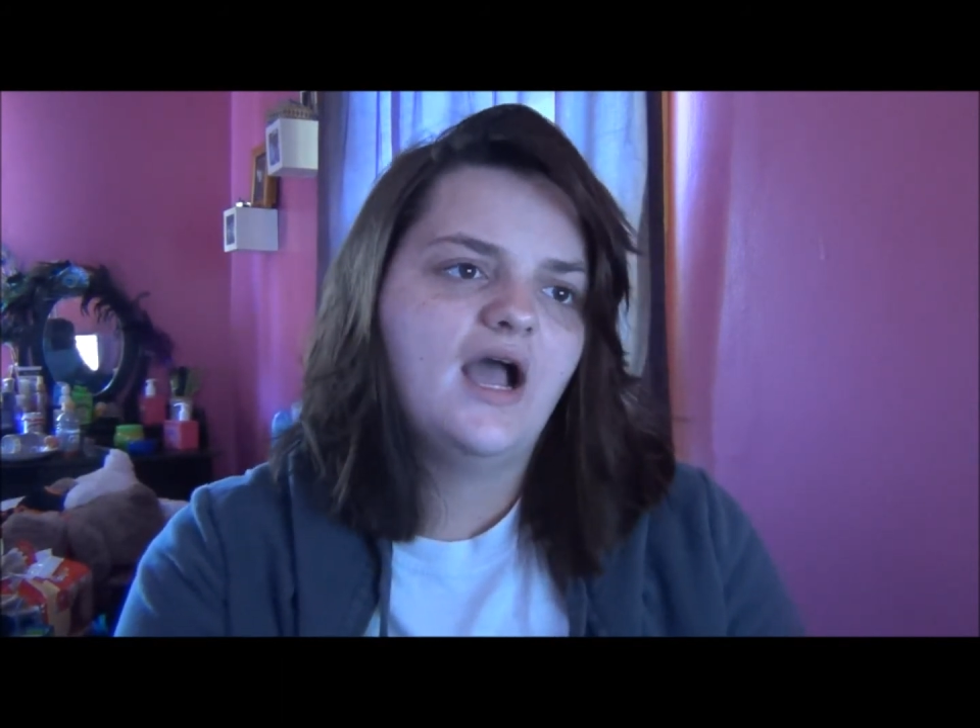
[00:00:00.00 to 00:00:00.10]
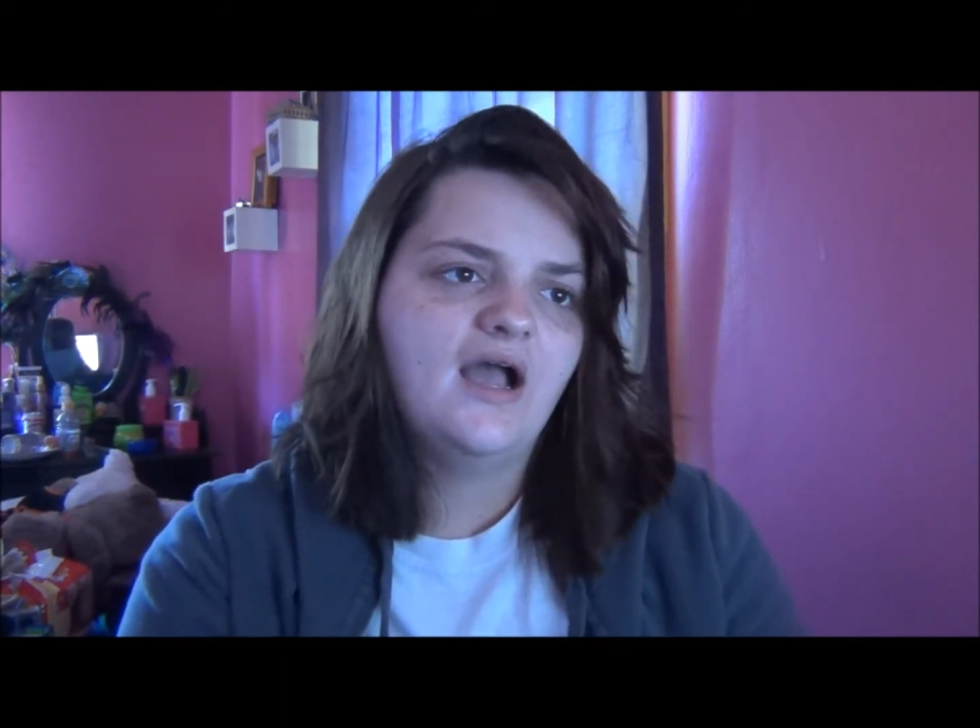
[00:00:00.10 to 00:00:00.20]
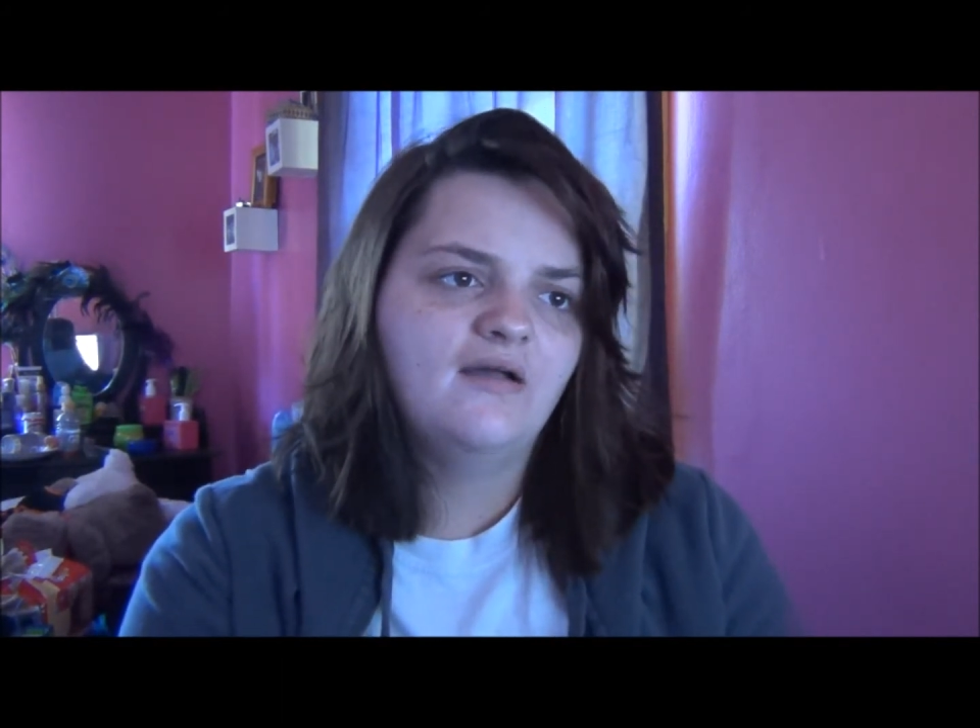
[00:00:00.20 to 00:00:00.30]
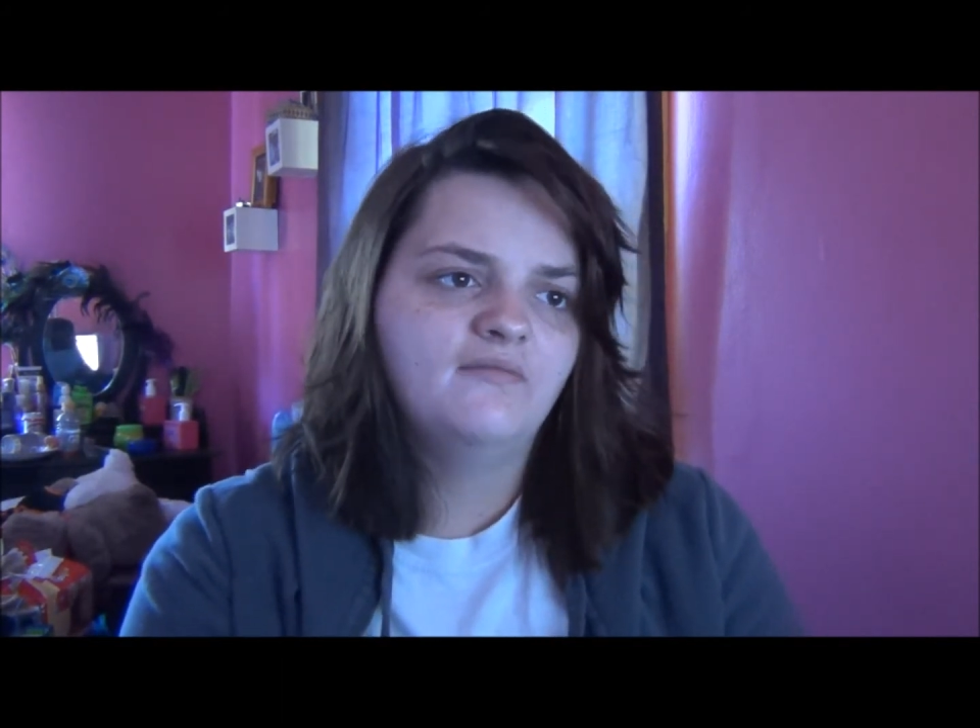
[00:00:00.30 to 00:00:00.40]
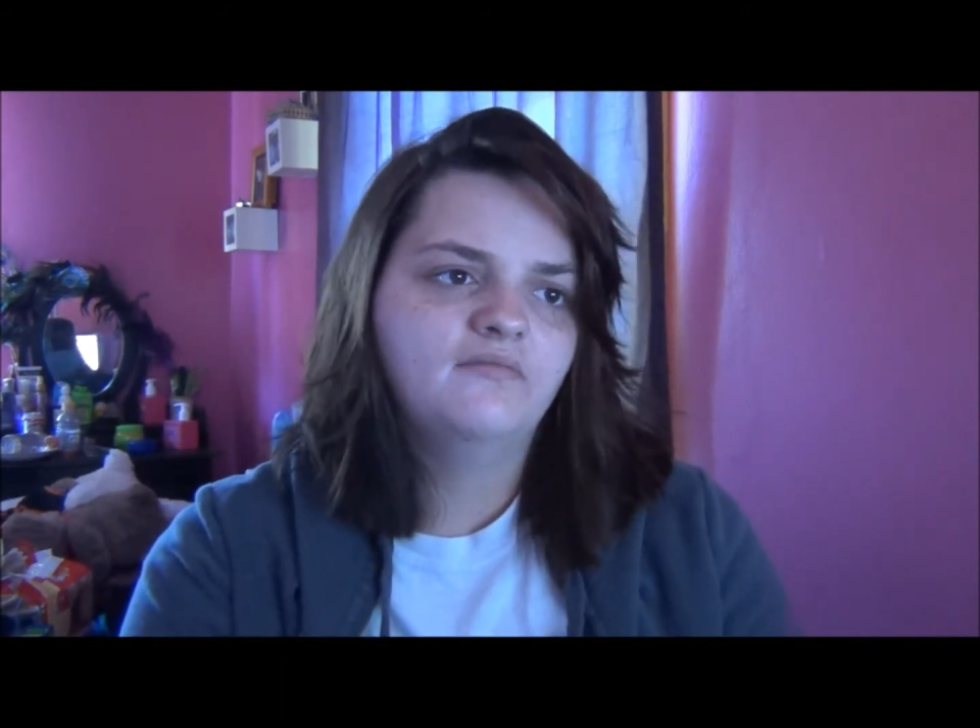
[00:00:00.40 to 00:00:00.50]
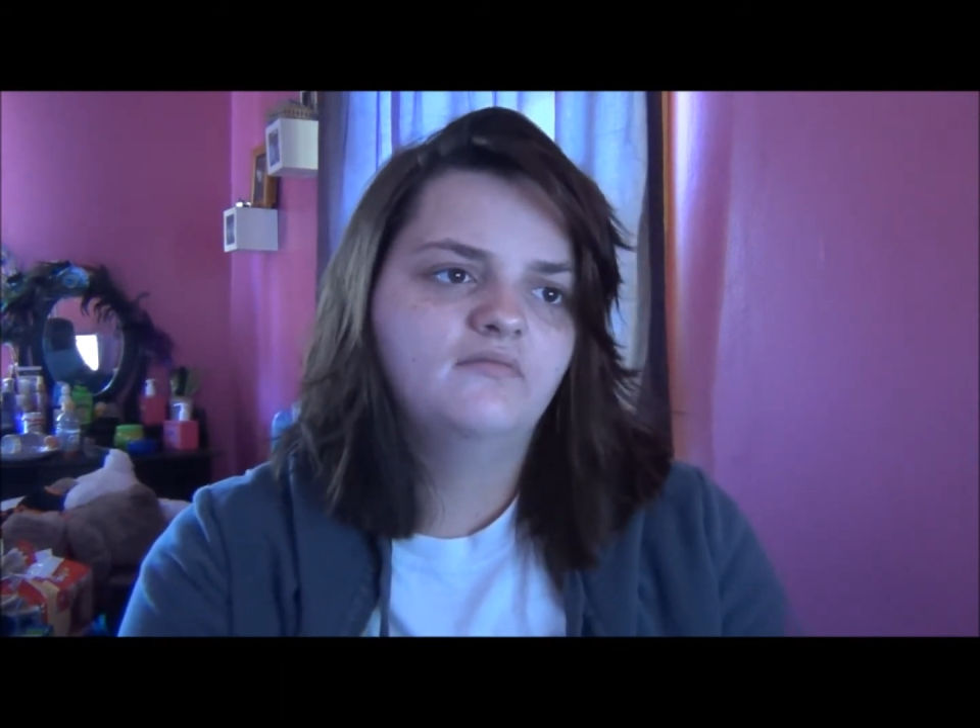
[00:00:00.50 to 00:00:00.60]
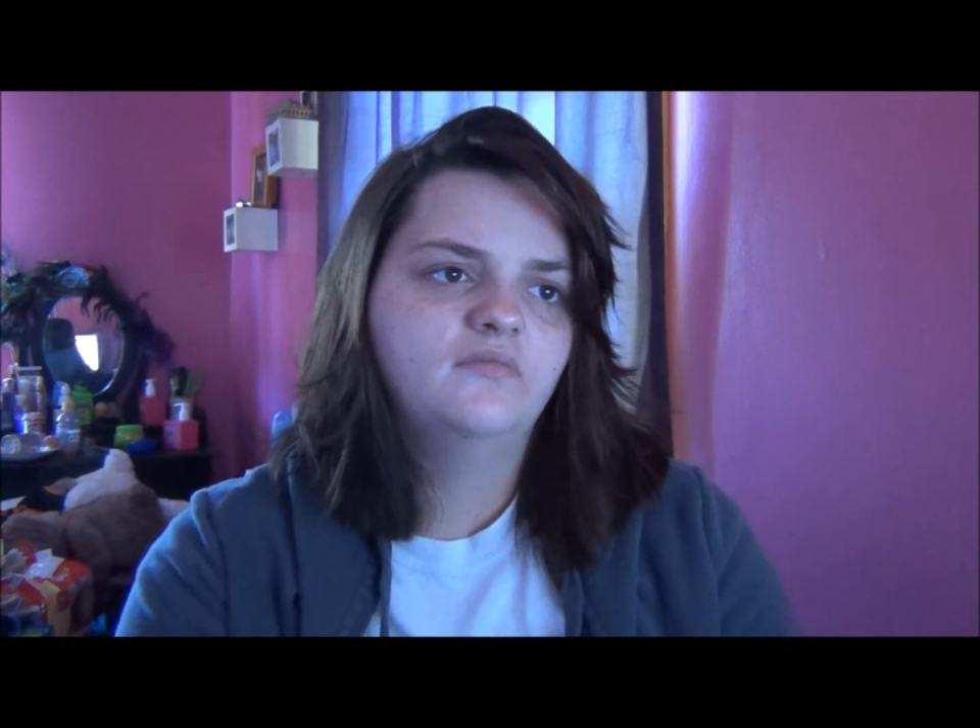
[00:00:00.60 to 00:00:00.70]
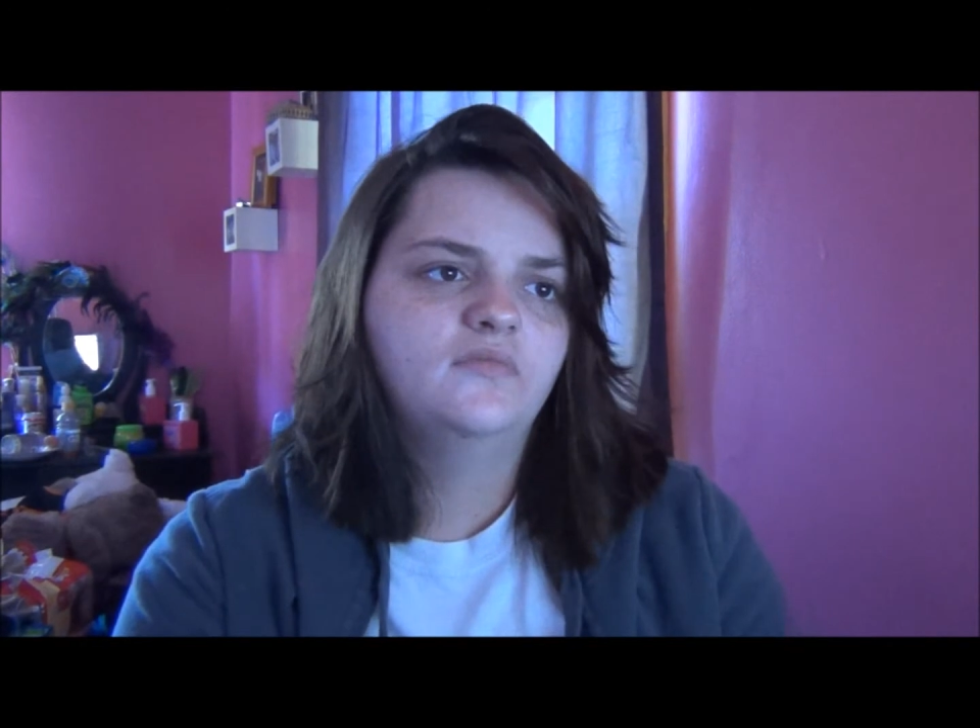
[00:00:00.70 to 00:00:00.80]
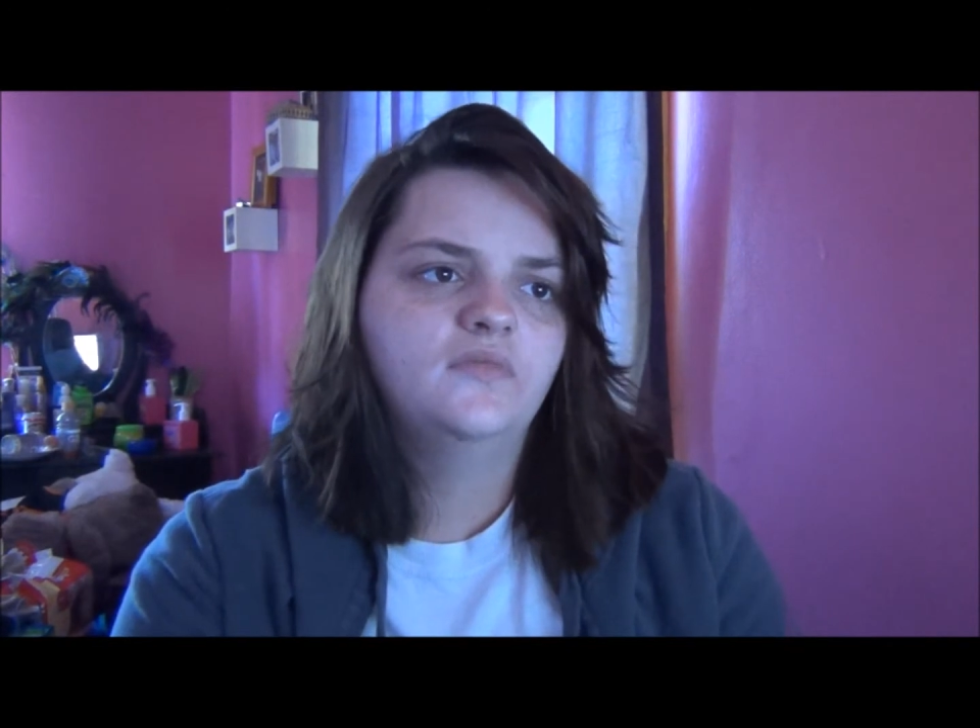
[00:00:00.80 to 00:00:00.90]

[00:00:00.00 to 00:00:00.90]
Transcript: I'm